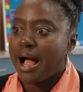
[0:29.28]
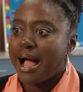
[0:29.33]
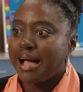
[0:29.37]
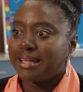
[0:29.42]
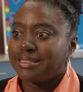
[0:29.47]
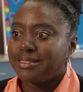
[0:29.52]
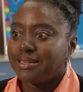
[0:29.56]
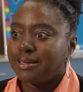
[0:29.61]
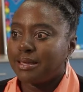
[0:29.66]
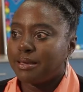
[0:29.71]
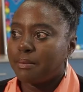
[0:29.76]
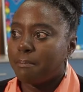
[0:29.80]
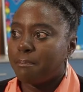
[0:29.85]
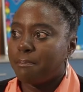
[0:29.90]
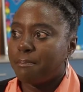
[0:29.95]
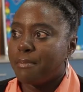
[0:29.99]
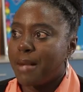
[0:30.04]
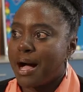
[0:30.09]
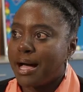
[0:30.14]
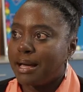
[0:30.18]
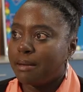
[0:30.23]
I think
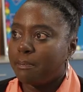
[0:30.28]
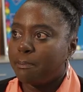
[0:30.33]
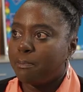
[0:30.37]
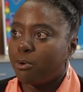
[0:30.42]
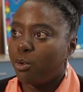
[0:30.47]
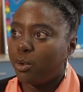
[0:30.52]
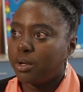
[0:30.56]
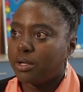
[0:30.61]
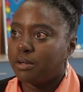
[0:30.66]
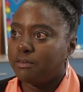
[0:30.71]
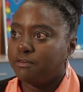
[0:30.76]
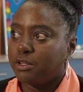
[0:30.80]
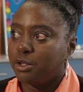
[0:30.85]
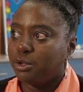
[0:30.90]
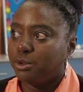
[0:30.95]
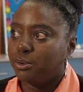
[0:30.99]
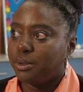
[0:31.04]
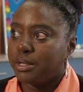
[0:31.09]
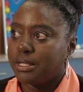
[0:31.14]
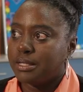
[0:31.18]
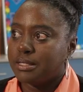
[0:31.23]
my point of
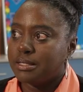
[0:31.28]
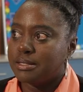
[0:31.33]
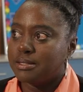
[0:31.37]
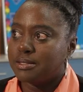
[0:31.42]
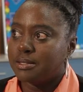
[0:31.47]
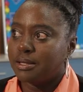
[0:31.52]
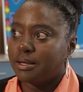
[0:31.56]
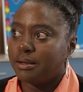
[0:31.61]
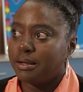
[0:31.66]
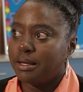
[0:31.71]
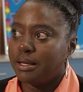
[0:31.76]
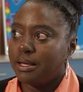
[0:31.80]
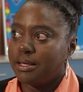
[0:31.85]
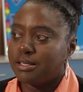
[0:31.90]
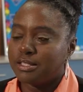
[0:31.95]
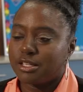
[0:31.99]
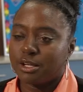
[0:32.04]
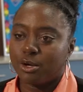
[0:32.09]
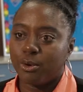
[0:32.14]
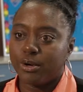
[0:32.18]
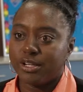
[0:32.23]
view is
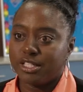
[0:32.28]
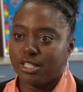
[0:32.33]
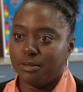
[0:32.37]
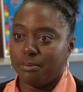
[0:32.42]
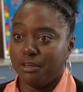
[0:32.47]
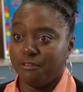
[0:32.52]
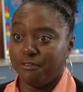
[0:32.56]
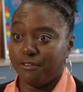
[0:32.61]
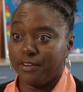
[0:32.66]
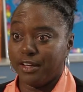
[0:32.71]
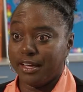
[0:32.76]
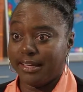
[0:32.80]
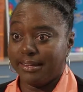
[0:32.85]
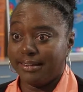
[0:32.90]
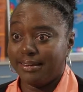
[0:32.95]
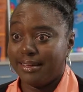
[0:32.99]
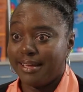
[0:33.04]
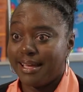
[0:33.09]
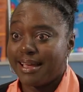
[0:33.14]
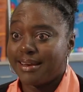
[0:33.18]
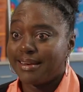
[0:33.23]
it going to be
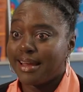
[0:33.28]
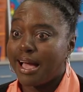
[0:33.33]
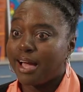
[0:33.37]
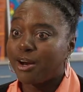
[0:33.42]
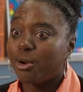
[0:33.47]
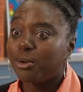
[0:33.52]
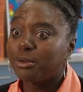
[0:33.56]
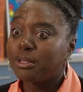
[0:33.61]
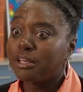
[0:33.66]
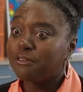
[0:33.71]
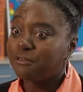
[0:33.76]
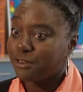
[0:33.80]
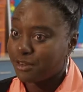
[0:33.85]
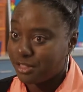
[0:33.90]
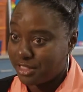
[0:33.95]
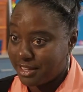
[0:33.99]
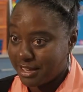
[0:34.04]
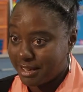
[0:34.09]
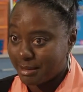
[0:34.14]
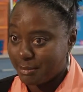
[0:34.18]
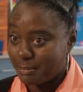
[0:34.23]
fun? Not only for
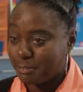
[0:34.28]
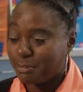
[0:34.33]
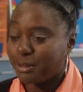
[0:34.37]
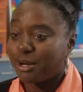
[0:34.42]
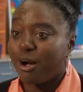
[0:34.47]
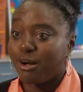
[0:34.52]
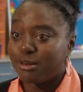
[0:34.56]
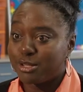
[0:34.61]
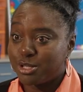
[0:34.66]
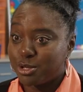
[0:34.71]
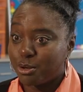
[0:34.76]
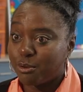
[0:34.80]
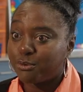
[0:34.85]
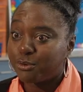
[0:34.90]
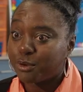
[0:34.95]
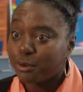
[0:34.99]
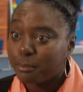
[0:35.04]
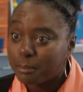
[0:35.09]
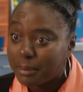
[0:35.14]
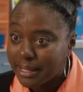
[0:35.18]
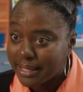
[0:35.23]
them, but also
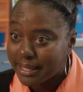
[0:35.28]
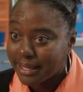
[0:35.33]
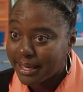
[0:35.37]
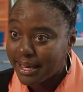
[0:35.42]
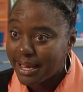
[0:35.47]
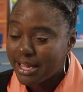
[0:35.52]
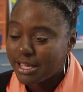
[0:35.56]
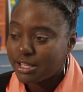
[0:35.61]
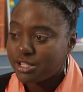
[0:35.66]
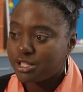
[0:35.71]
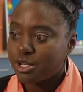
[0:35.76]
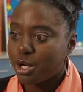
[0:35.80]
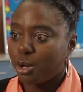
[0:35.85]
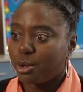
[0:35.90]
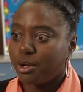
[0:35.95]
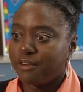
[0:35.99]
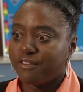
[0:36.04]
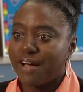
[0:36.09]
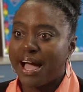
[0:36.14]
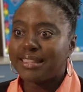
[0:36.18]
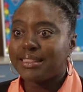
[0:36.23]
for me. So
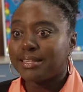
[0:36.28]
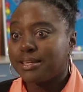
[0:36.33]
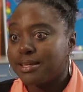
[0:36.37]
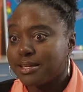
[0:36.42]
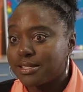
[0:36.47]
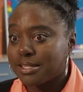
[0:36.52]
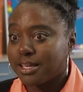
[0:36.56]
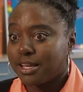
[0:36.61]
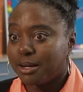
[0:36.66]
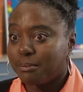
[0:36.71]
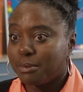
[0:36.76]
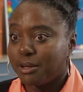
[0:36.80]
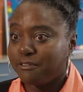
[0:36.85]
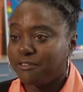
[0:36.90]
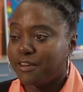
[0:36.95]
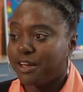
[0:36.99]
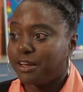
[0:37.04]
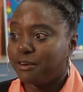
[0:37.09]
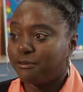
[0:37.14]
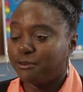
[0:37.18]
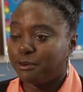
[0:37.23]
if I think it's gonna be
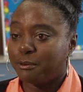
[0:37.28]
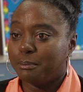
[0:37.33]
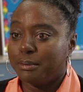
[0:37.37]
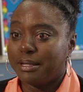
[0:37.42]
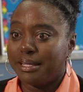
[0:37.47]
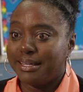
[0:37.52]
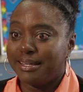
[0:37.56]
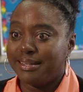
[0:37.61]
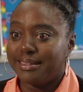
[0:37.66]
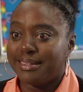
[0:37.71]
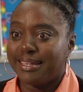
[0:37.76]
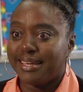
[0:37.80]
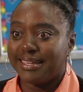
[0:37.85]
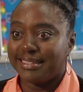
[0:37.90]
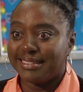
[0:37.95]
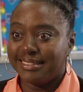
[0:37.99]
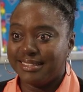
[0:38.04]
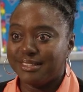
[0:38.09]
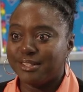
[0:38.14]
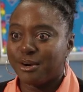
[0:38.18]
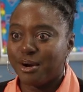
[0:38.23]
fun for me,
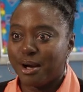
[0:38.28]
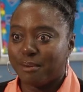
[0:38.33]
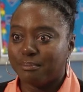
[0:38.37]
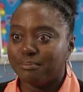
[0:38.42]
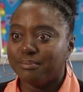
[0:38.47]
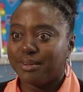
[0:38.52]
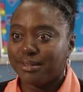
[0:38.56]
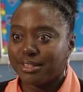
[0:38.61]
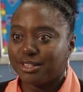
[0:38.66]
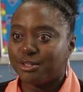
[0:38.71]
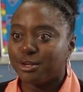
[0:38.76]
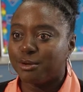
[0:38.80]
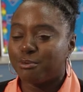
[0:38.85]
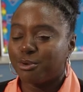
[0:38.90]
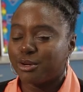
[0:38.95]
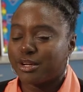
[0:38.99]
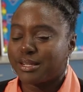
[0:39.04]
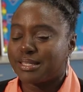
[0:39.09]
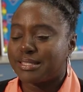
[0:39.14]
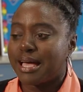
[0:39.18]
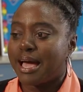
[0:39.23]
then I'm a little
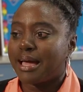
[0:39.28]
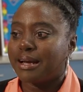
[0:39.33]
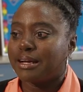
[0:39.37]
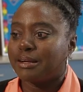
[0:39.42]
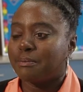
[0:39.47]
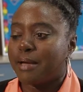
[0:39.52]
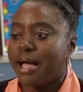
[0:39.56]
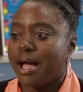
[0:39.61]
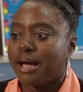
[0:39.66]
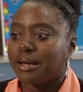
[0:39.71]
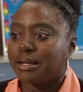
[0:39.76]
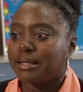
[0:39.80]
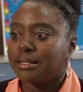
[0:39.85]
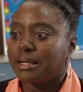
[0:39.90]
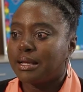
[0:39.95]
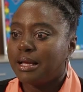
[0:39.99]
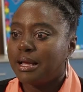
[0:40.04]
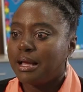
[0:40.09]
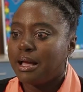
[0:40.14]
more excited about it.